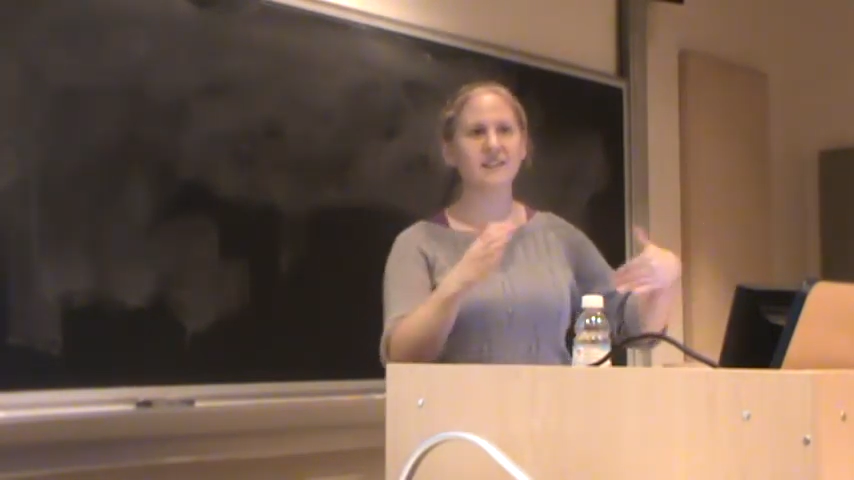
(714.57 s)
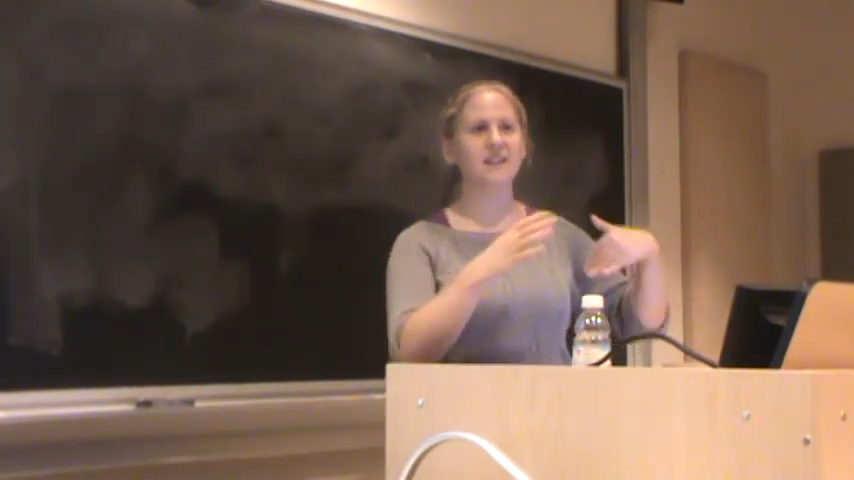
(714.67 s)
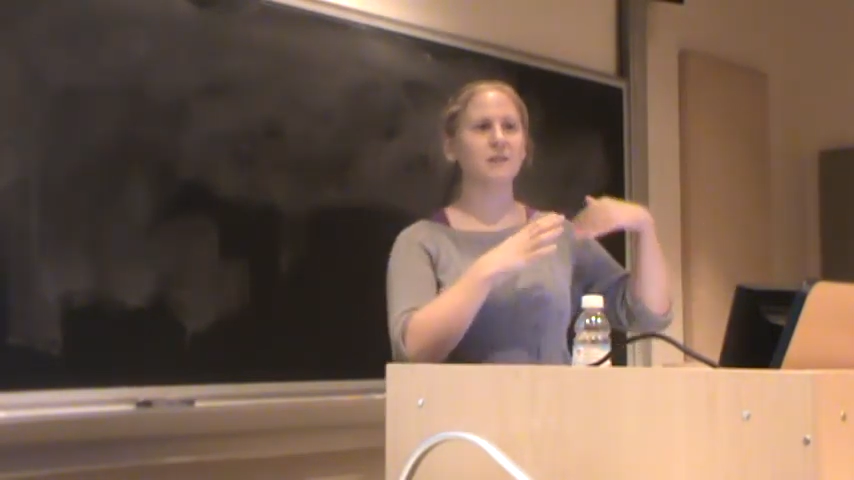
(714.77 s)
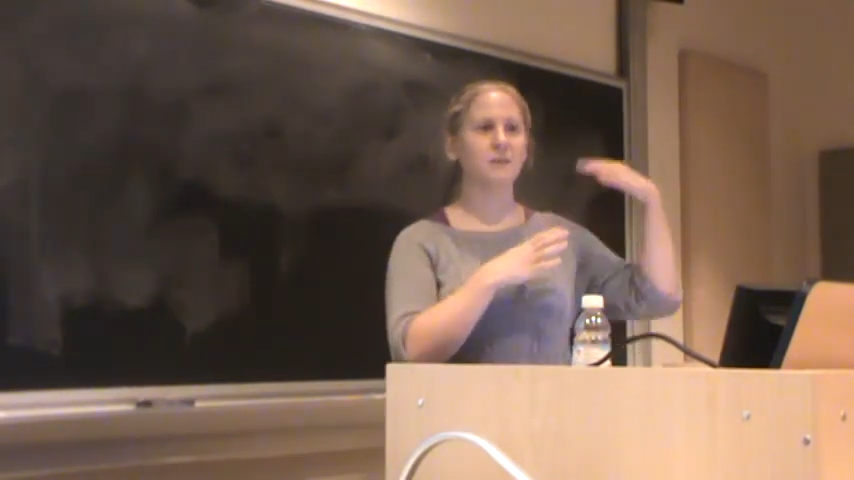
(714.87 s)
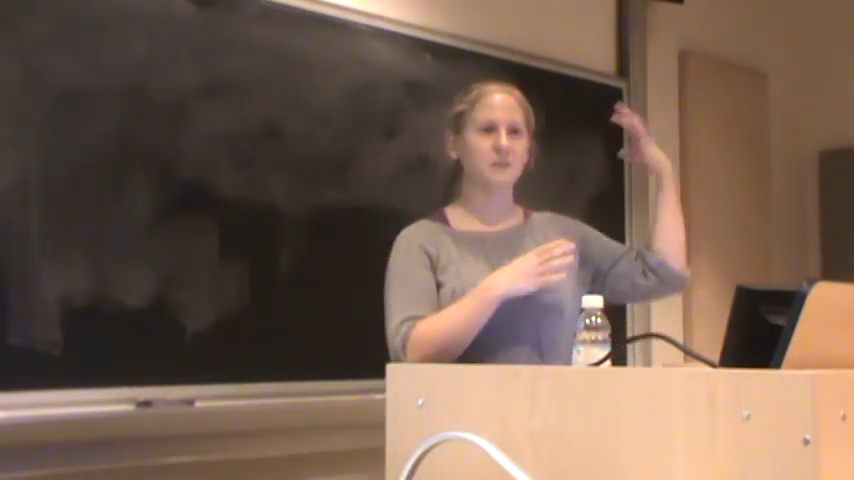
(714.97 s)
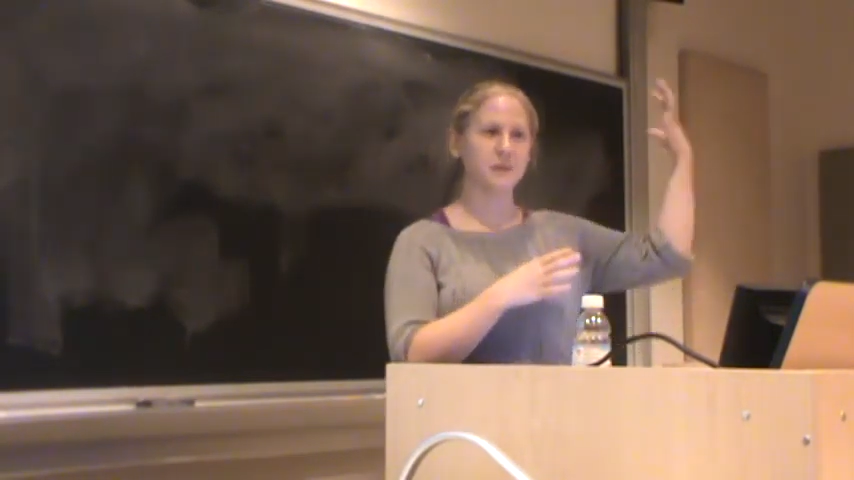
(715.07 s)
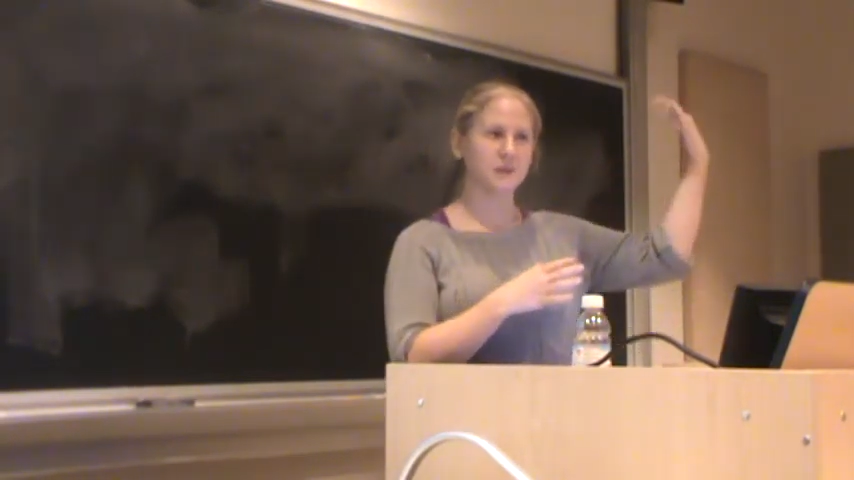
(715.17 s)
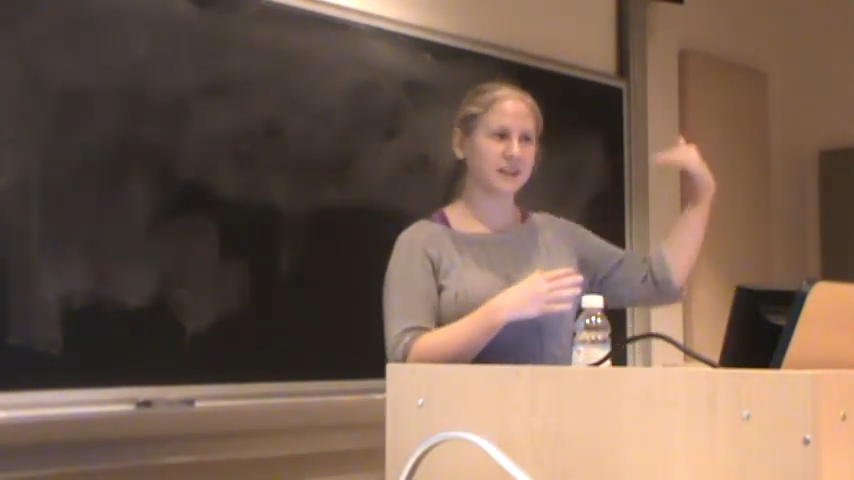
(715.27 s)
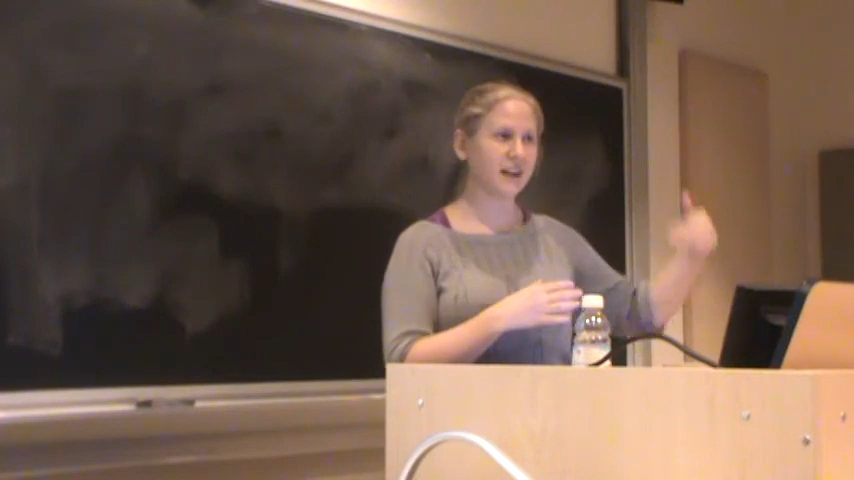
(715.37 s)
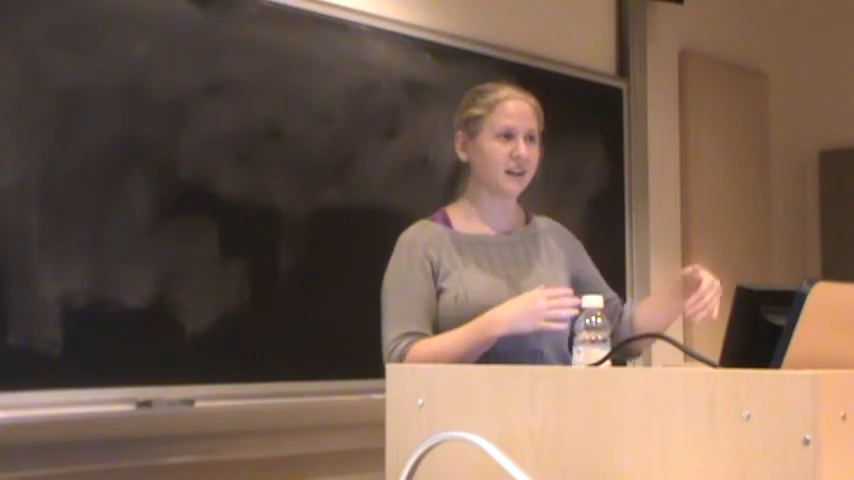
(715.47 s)
then we
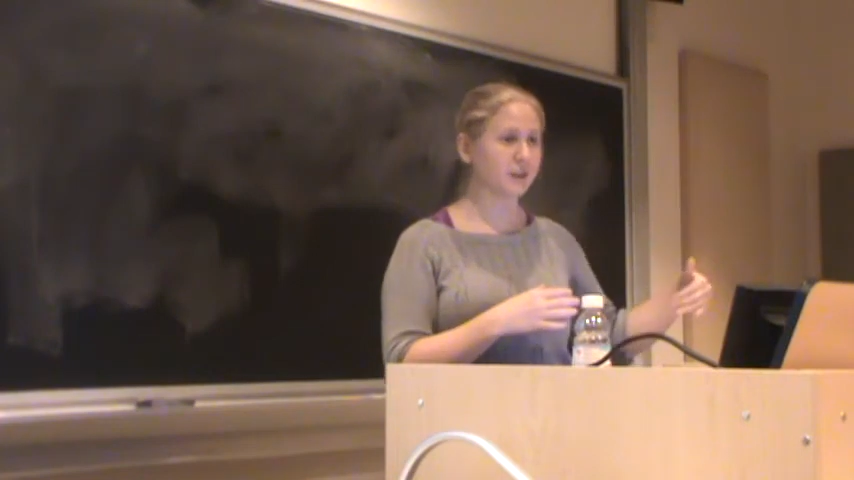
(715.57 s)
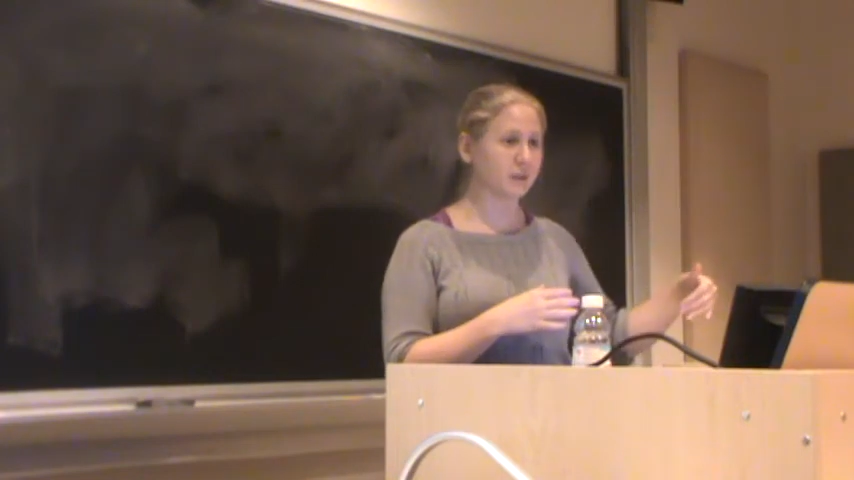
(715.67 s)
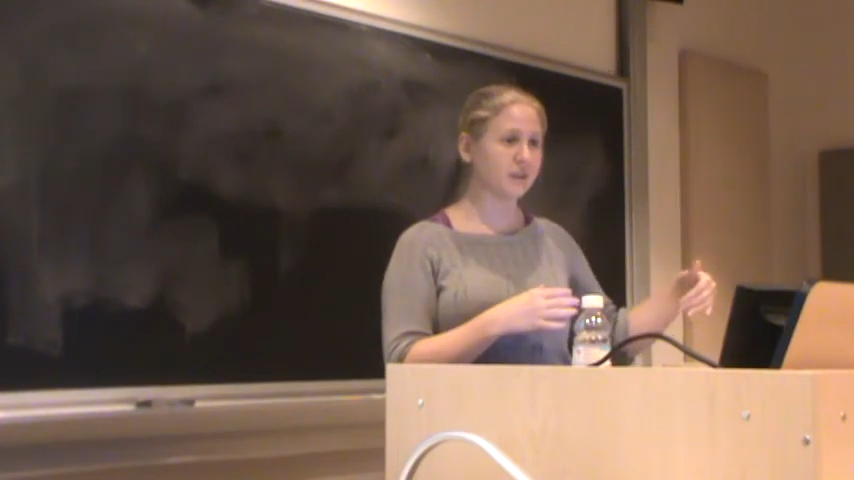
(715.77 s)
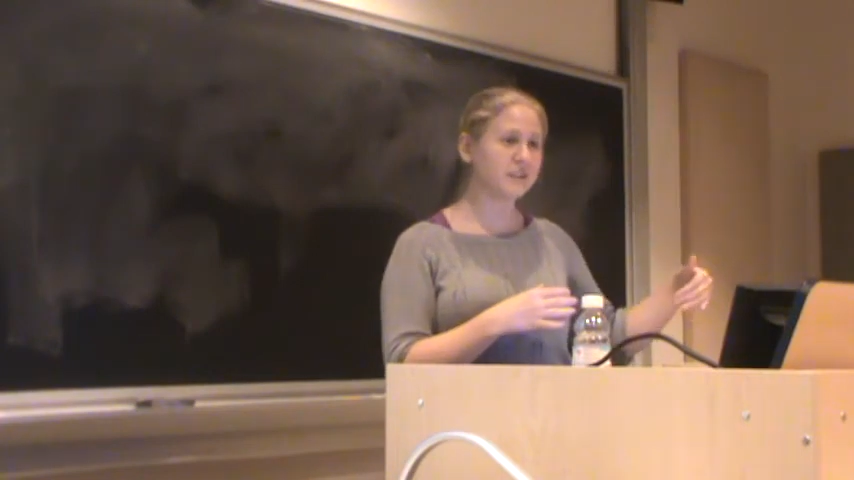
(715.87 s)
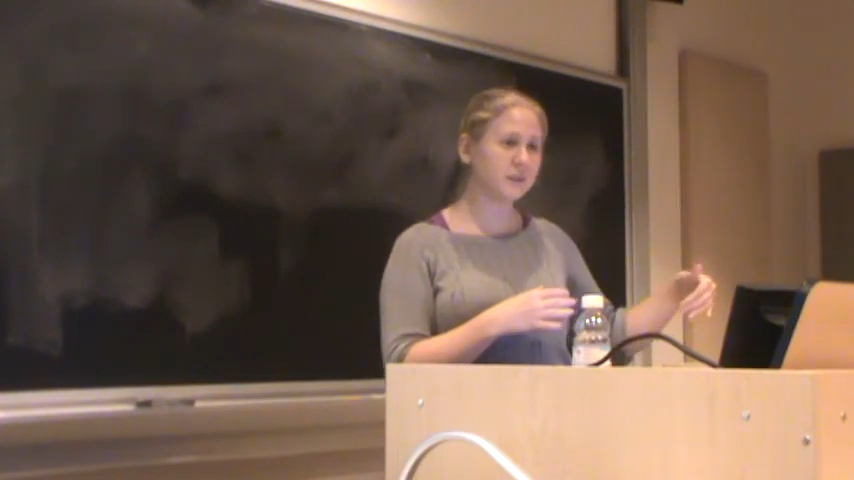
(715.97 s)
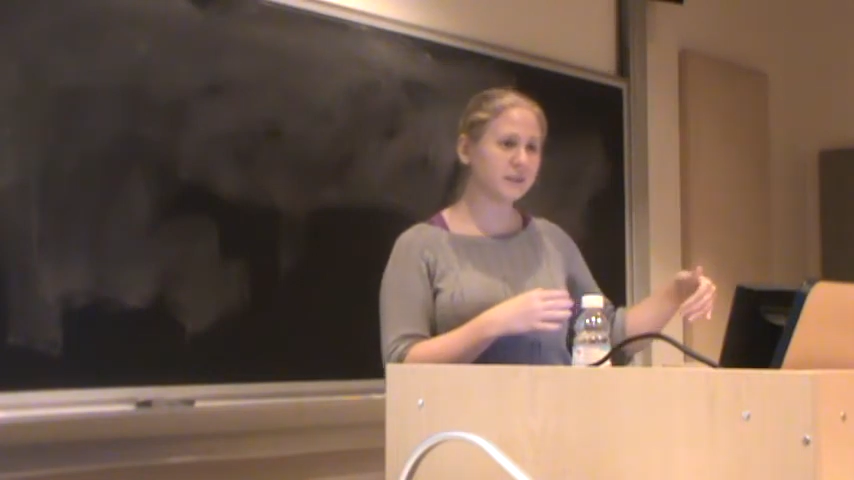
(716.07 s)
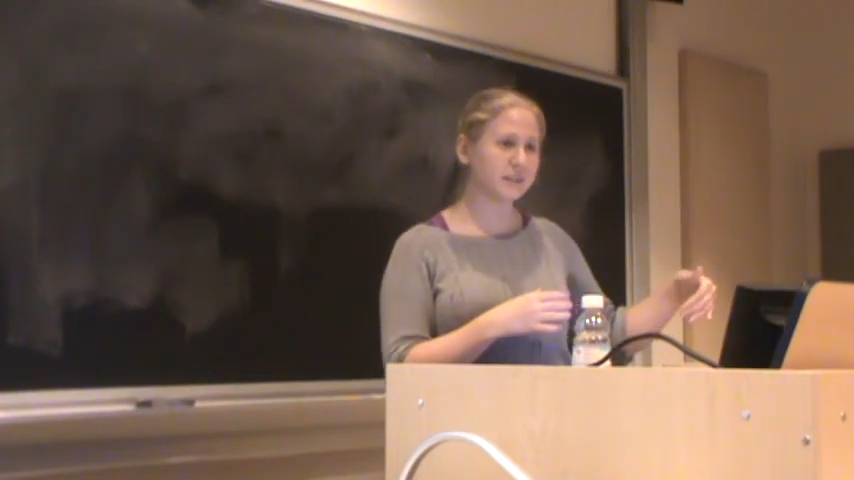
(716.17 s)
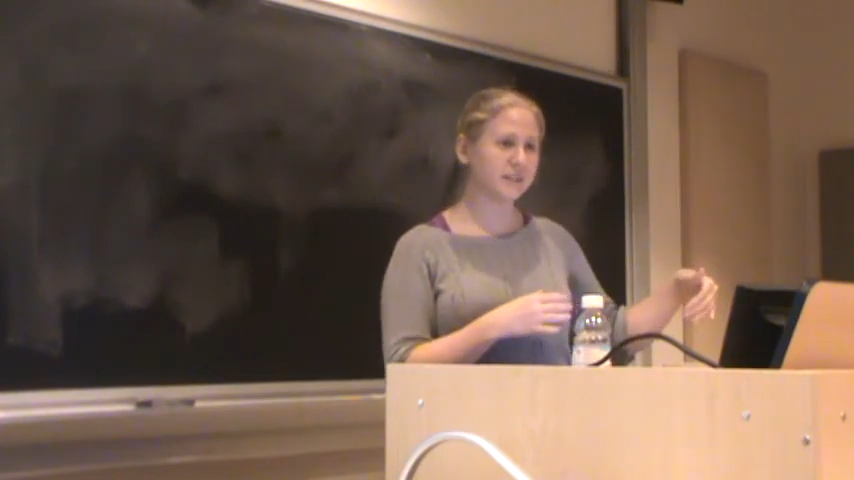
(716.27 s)
really are going to reduce